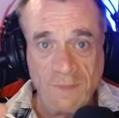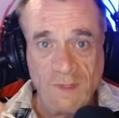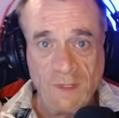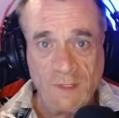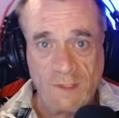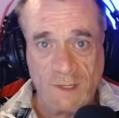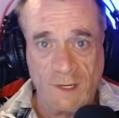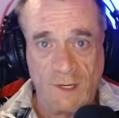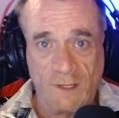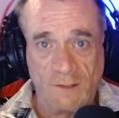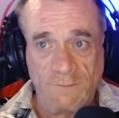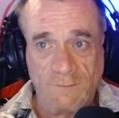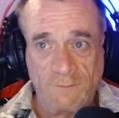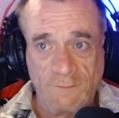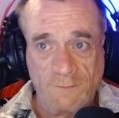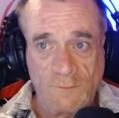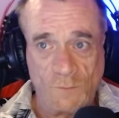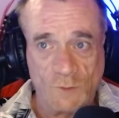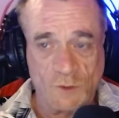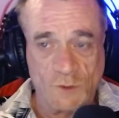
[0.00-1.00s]
you know,
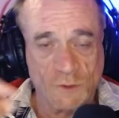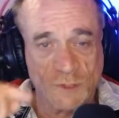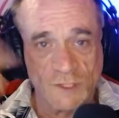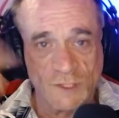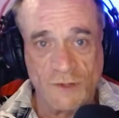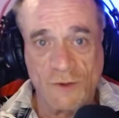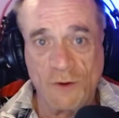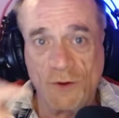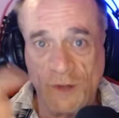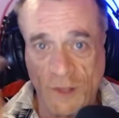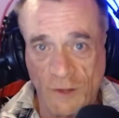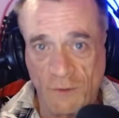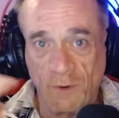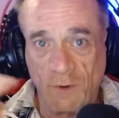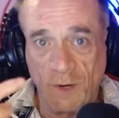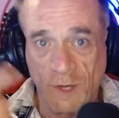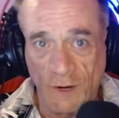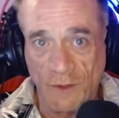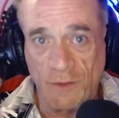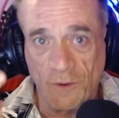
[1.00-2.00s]
which was 33
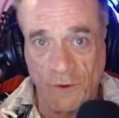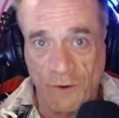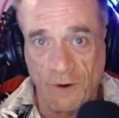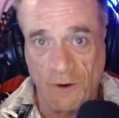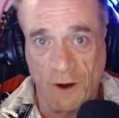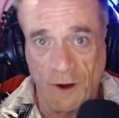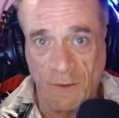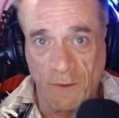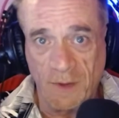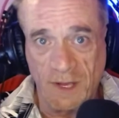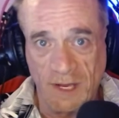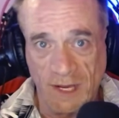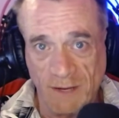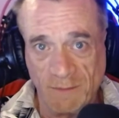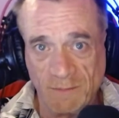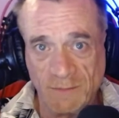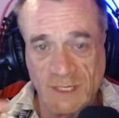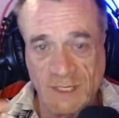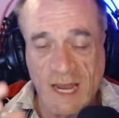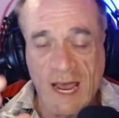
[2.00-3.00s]
and a third
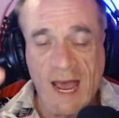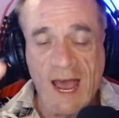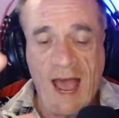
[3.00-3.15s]
RPMs,